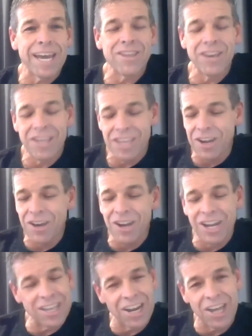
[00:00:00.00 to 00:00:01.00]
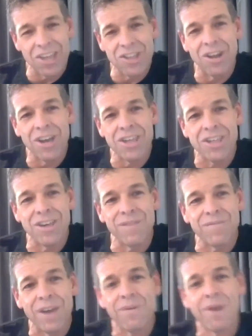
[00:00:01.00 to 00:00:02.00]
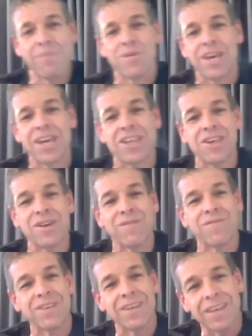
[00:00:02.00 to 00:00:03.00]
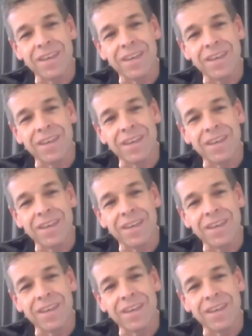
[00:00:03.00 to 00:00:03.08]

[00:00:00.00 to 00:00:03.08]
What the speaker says: As I said earlier, it's only a slight shift, that 1% shift